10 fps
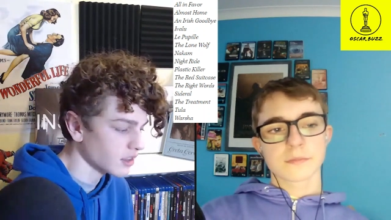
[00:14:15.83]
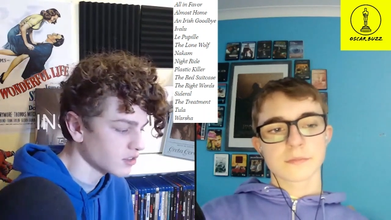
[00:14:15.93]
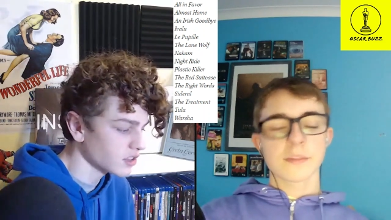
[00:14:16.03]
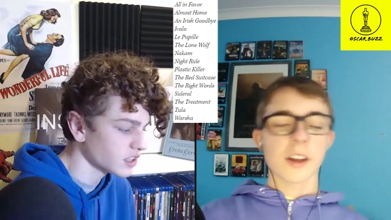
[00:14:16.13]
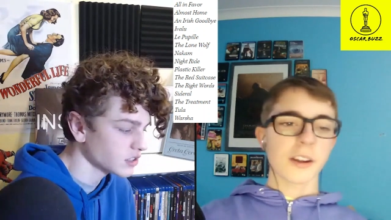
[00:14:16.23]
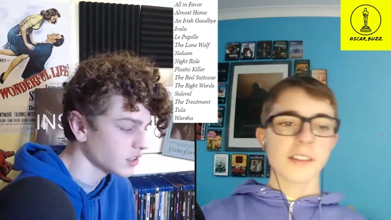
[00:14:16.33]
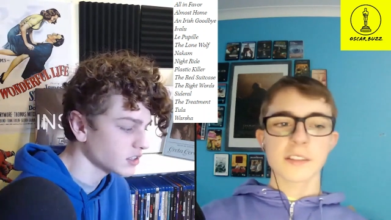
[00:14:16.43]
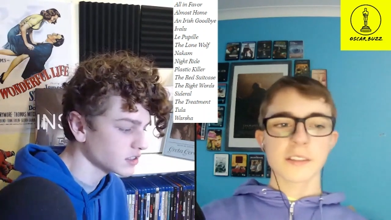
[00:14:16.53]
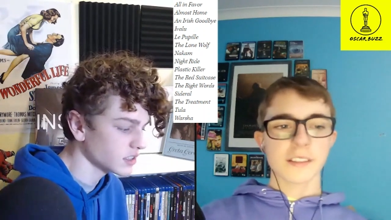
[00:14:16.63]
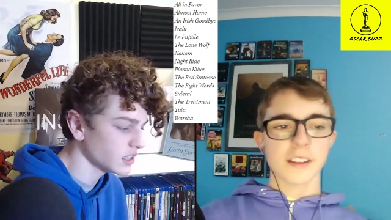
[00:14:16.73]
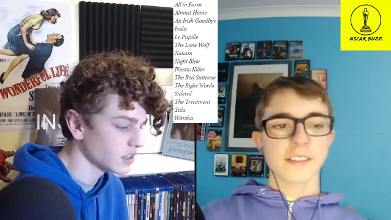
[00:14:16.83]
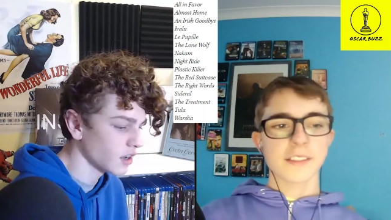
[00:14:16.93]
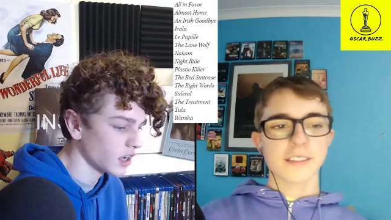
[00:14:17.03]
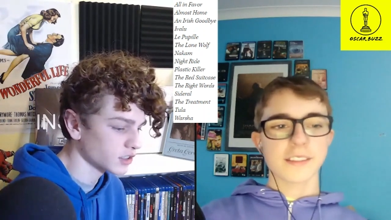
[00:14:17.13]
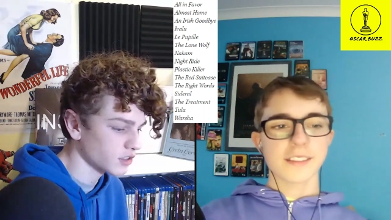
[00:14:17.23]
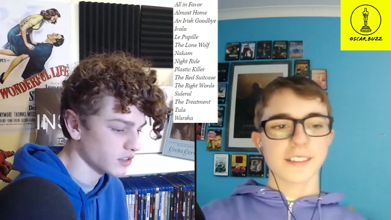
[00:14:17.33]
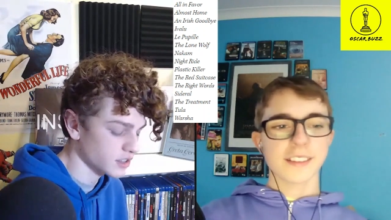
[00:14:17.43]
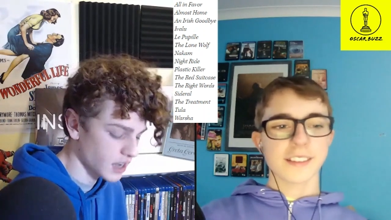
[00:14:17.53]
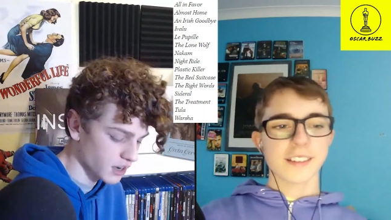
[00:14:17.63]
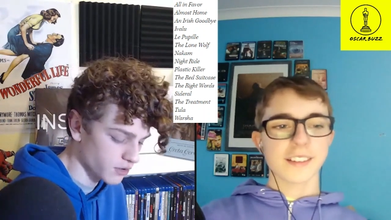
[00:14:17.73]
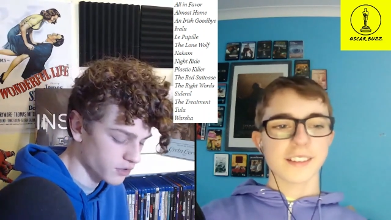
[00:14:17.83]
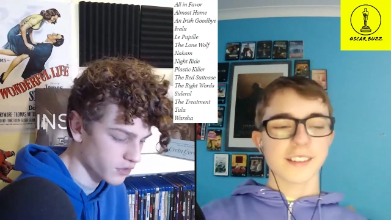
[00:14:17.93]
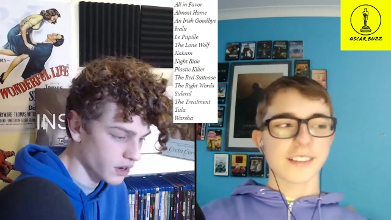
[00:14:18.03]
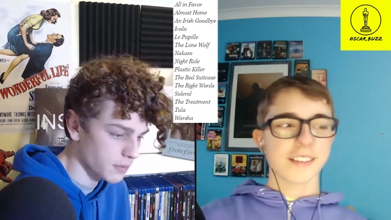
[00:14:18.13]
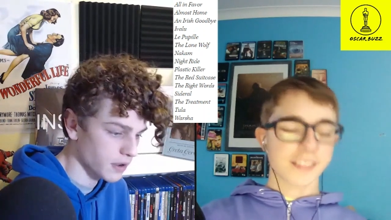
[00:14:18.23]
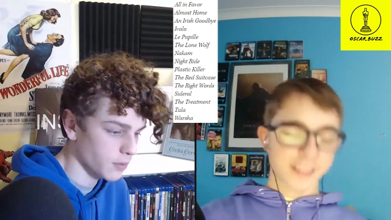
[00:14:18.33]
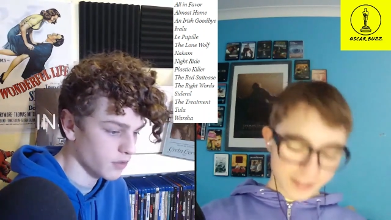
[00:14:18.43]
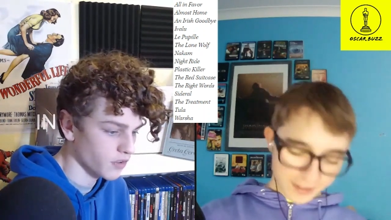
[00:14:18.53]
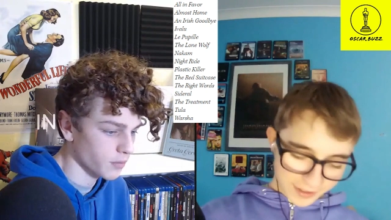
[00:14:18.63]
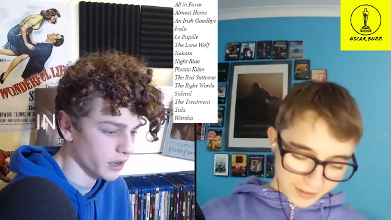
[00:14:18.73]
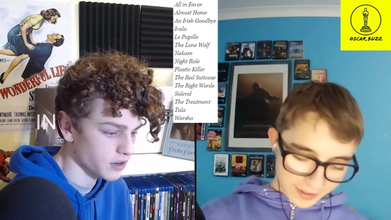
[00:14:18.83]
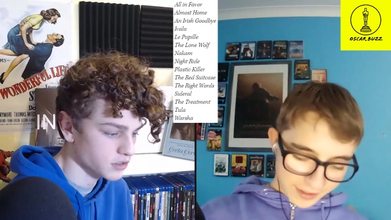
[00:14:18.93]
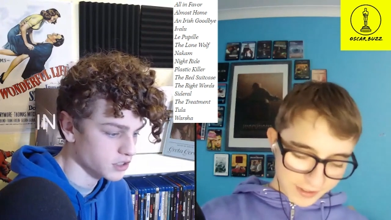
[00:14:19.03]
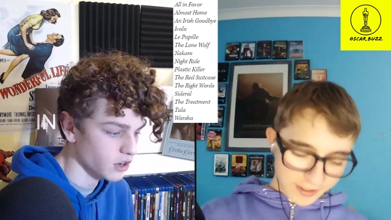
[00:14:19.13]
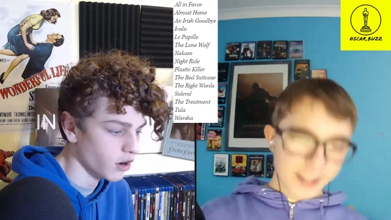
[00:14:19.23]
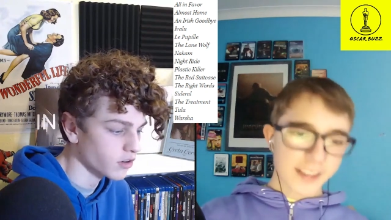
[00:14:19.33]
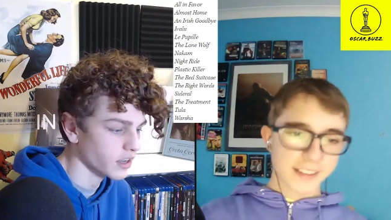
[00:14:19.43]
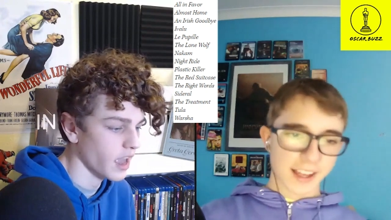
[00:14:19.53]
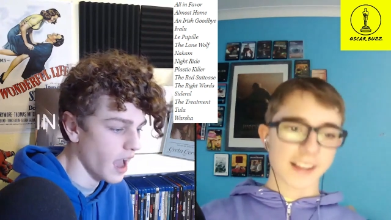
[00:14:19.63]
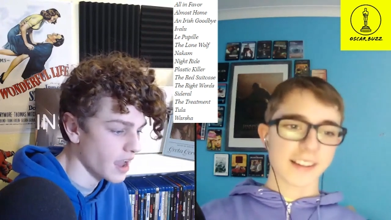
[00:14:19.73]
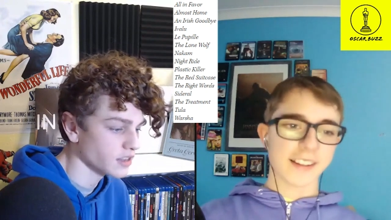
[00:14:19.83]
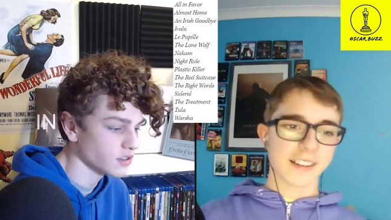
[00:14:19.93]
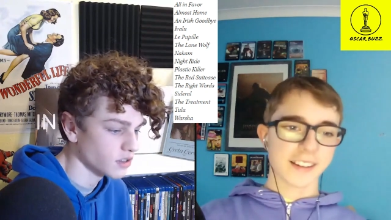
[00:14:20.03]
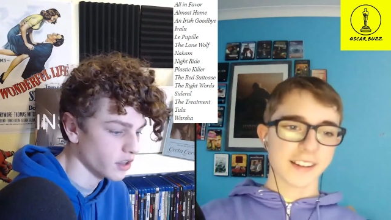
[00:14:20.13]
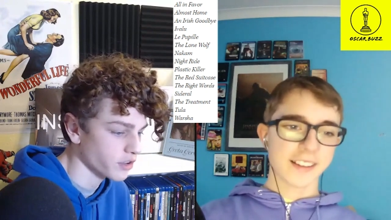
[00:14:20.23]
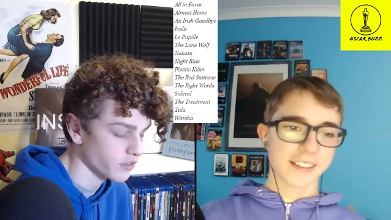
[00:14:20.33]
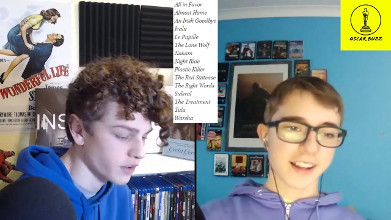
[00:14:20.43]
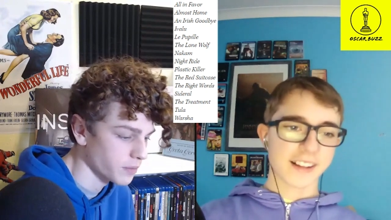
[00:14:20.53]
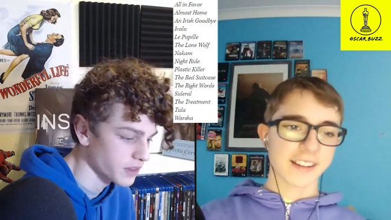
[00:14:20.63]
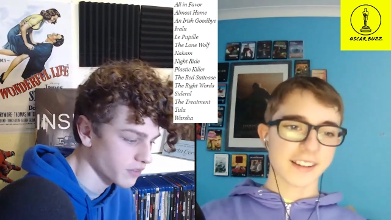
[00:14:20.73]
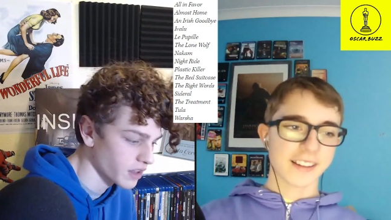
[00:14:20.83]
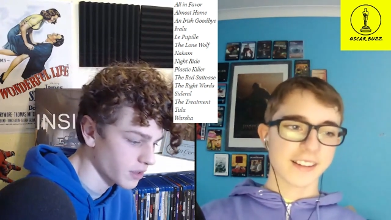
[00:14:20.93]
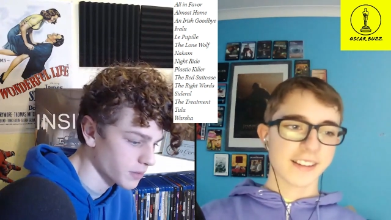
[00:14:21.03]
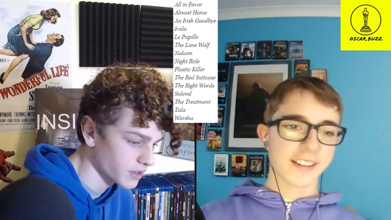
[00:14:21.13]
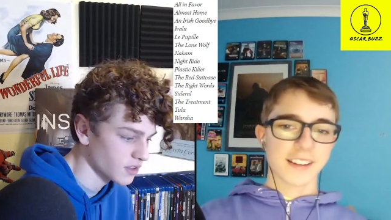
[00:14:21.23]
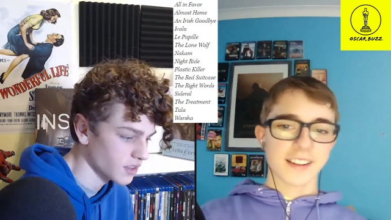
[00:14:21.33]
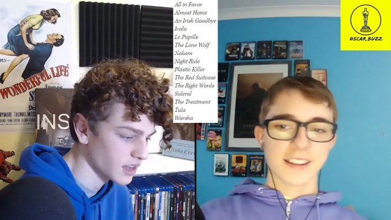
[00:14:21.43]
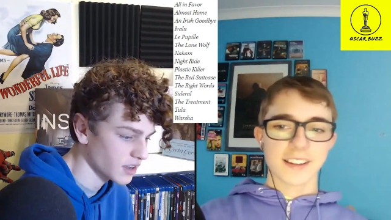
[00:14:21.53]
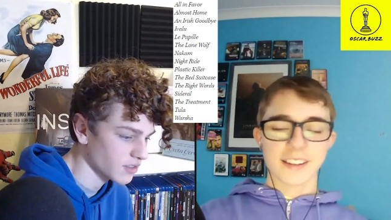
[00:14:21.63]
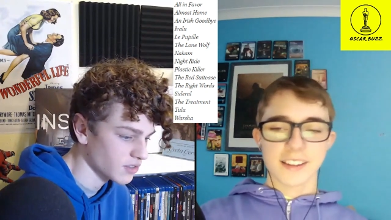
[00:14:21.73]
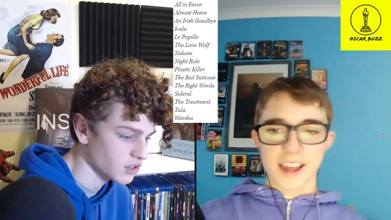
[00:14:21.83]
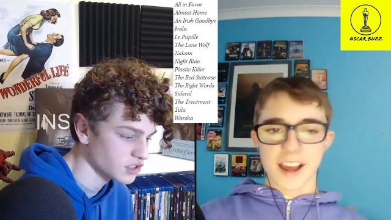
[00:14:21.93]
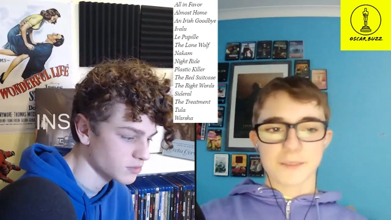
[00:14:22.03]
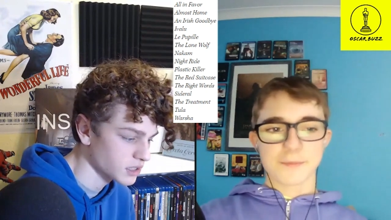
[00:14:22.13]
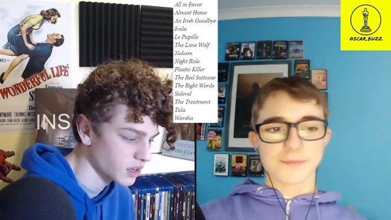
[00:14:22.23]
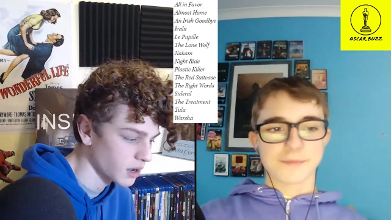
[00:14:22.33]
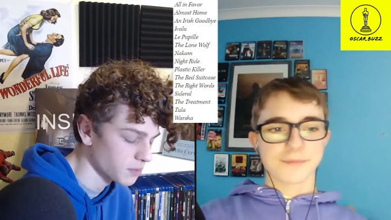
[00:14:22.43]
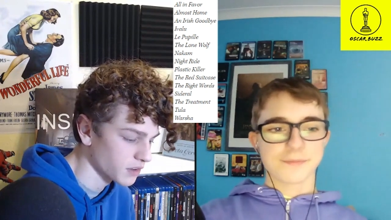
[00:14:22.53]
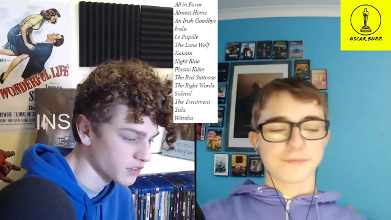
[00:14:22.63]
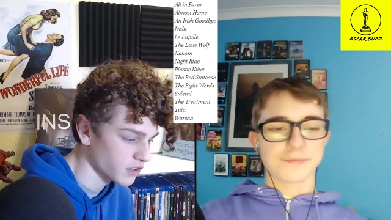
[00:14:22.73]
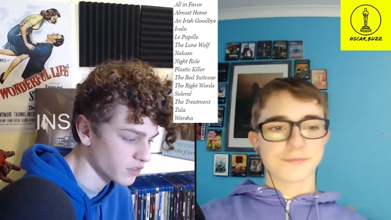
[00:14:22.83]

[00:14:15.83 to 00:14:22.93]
Speaker 1: like no, she doesn't just, need an it, Oscar. This category is for up and coming filmmakers. She already exactly, has another exactly. film in development. Like this yeah, uplift other